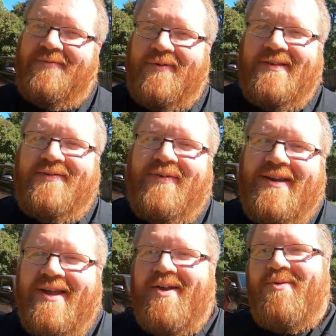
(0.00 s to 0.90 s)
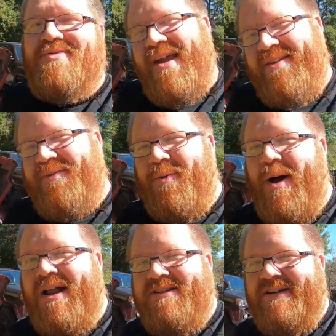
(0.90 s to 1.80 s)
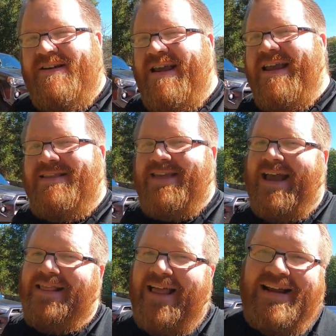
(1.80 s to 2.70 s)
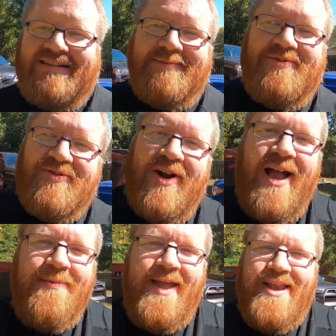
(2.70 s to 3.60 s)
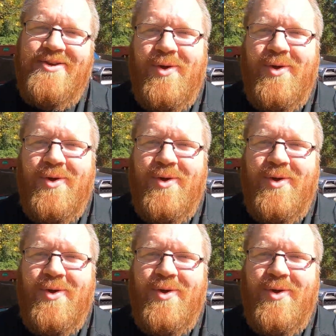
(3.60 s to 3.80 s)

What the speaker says: it for this video. Thanks for watching. Hit that like, subscribe, and